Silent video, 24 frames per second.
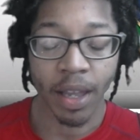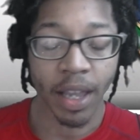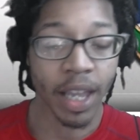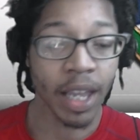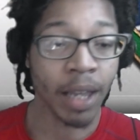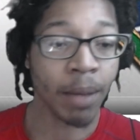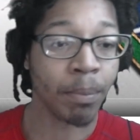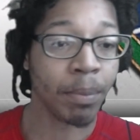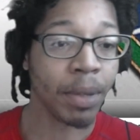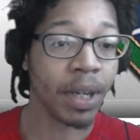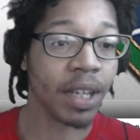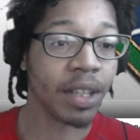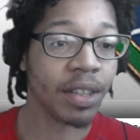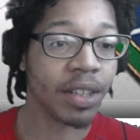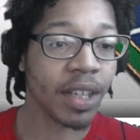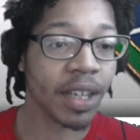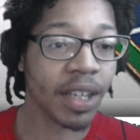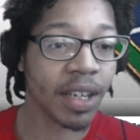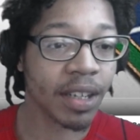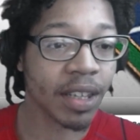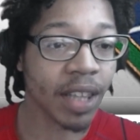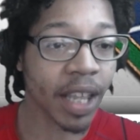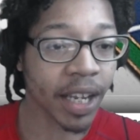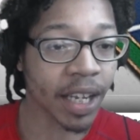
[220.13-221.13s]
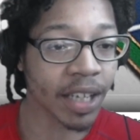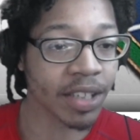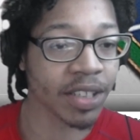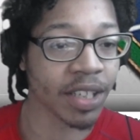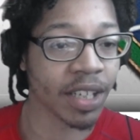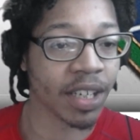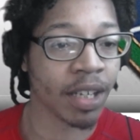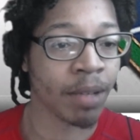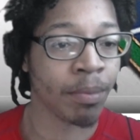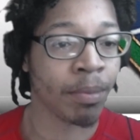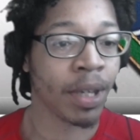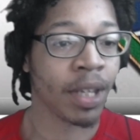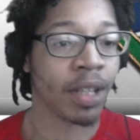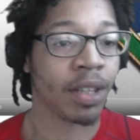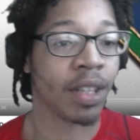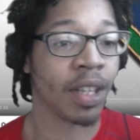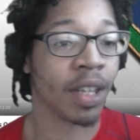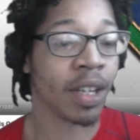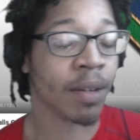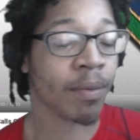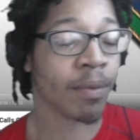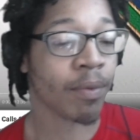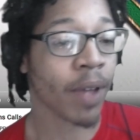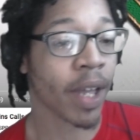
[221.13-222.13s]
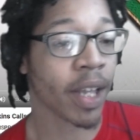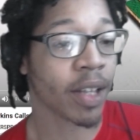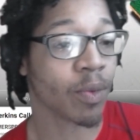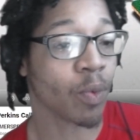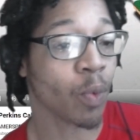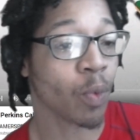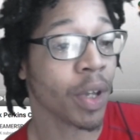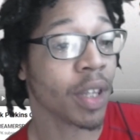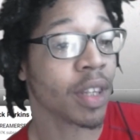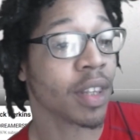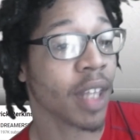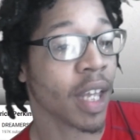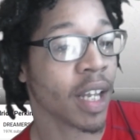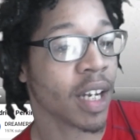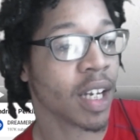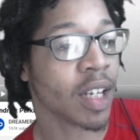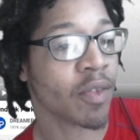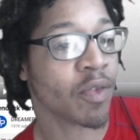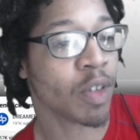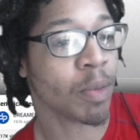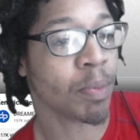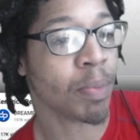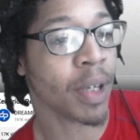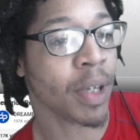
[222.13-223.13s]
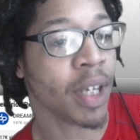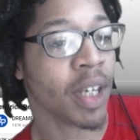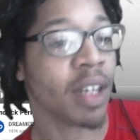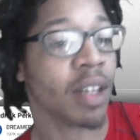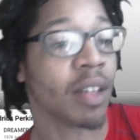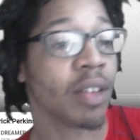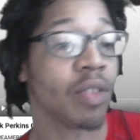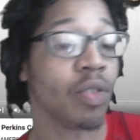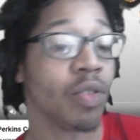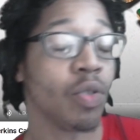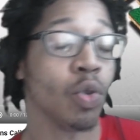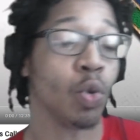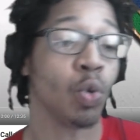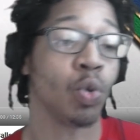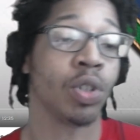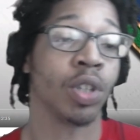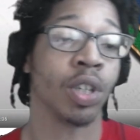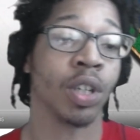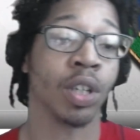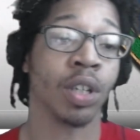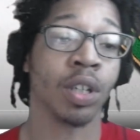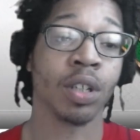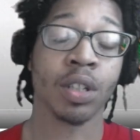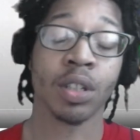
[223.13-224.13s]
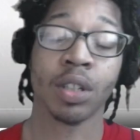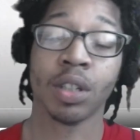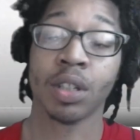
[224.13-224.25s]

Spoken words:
Embiid did, like I said, Embiid did, in fact, win that MVP due to,